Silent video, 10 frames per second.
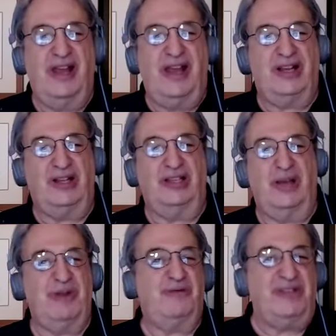at
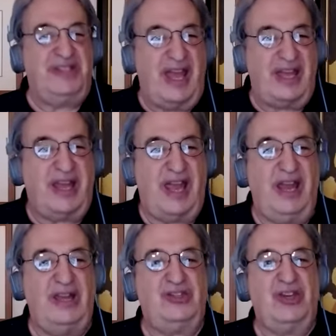Columbia for
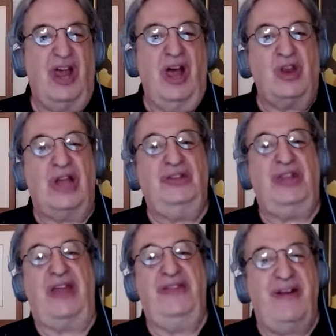decades.
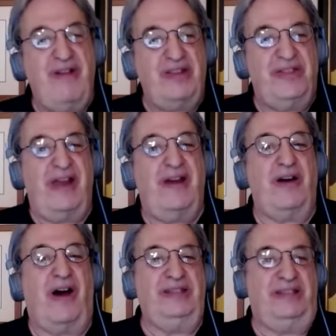And their
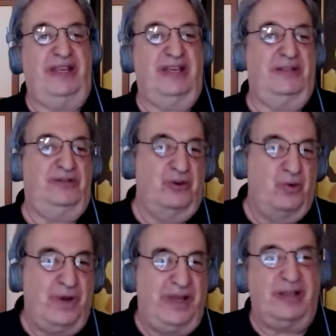idea,
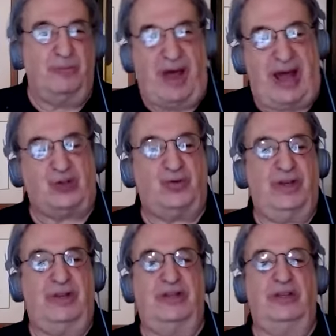Dewey,
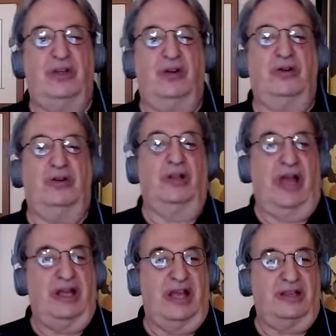Kilpatrick, and
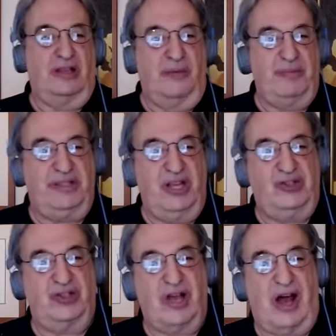at Columbia
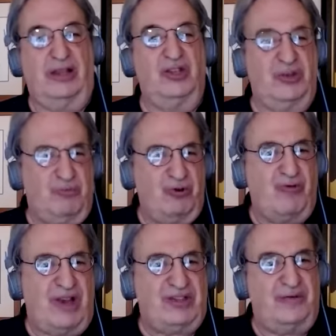Teachers College, and
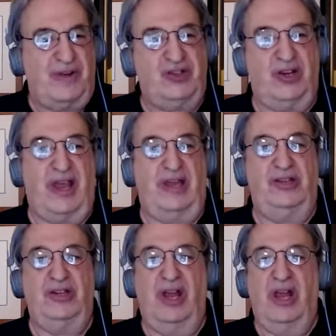progressive
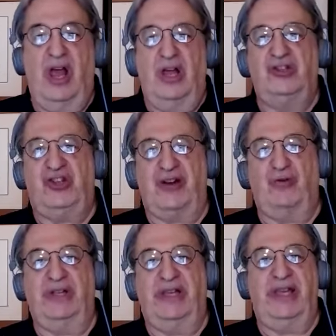educators
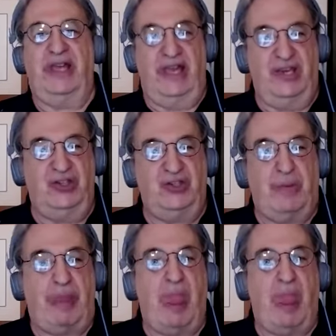generally, is